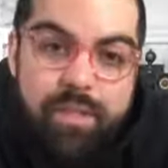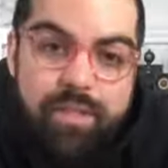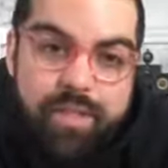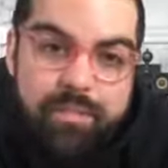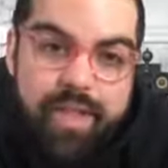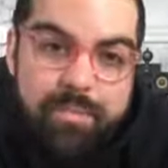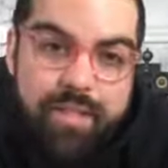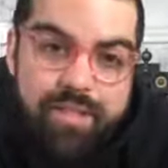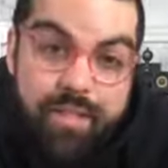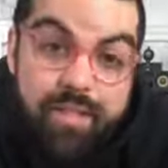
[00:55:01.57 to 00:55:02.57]
POC
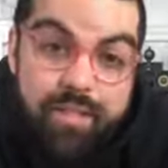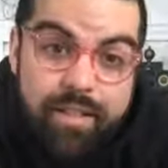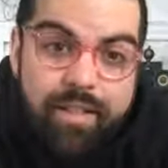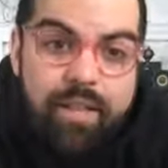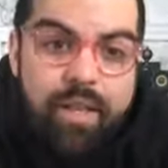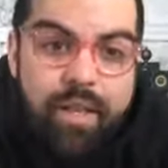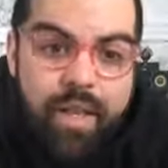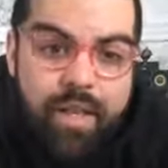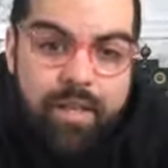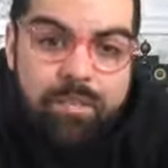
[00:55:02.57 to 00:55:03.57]
families in need.
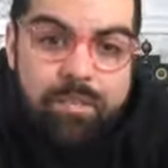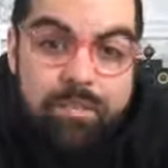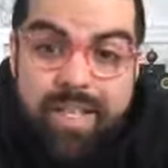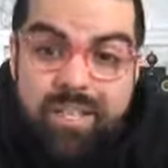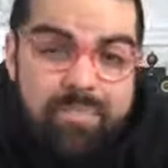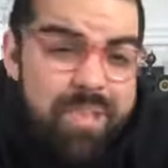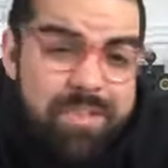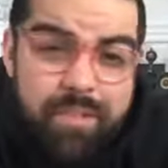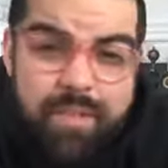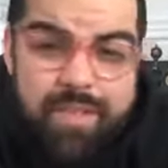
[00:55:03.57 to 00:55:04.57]
Um, many of my
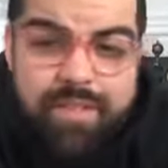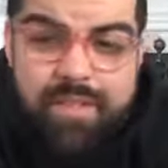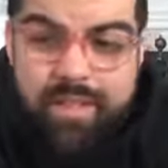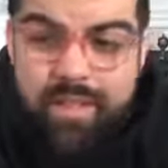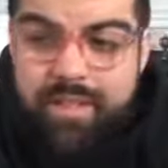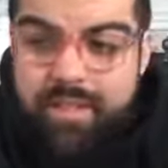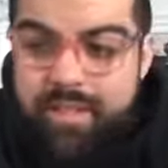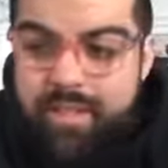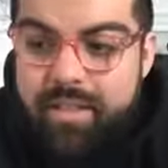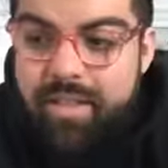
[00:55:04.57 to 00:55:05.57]
students,
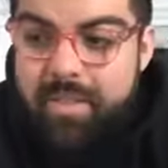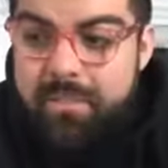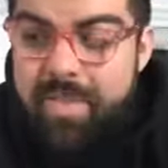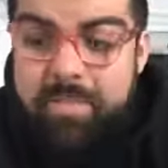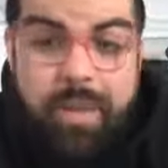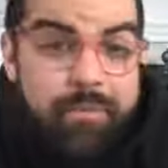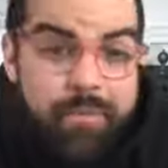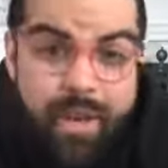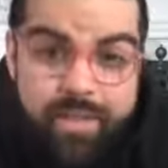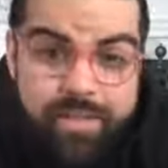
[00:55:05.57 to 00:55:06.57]
uh, many of my
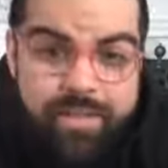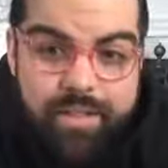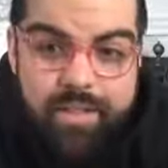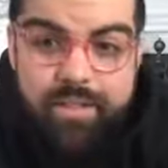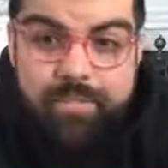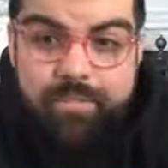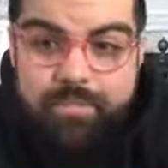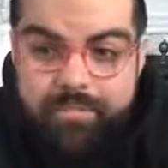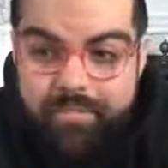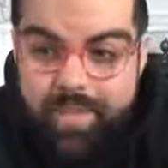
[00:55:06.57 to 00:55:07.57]
friends, um,
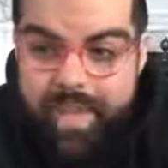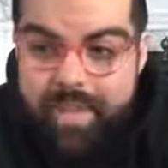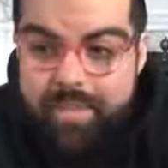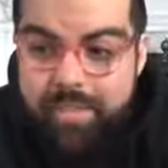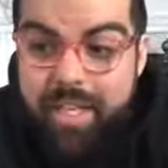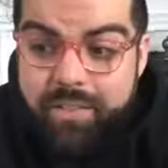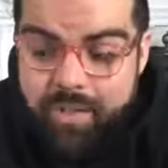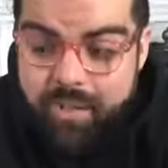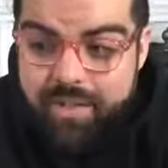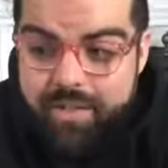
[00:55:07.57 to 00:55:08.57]
and many
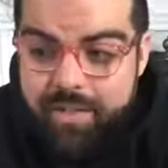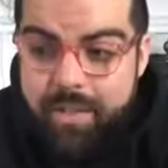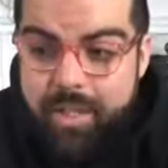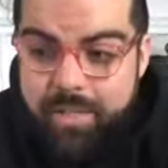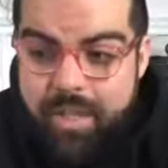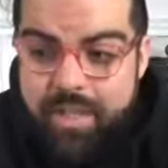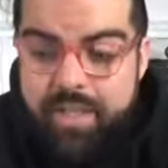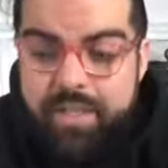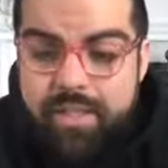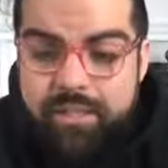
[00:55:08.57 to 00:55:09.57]
folks, queer,
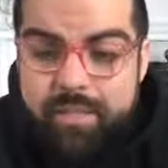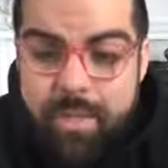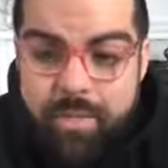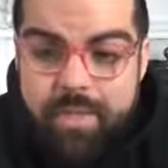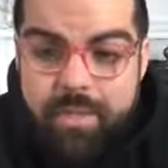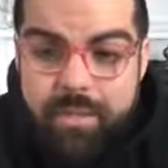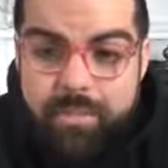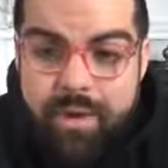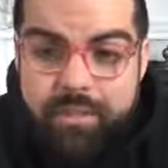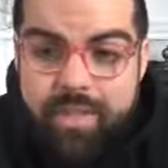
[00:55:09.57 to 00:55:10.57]
trans families here in
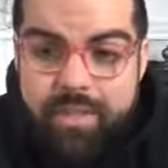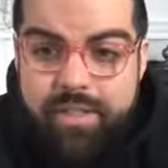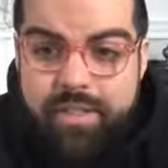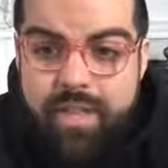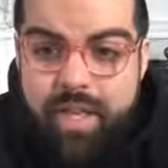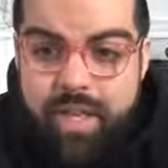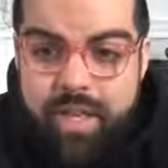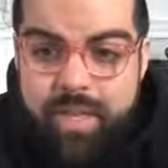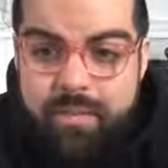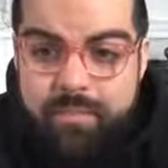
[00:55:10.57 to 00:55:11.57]
Providence
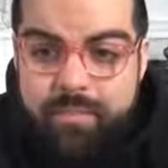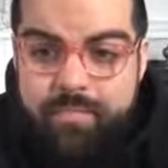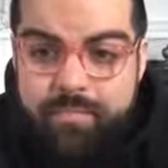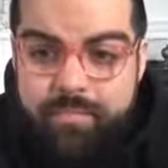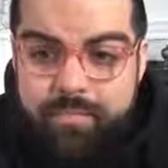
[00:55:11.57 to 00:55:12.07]
um,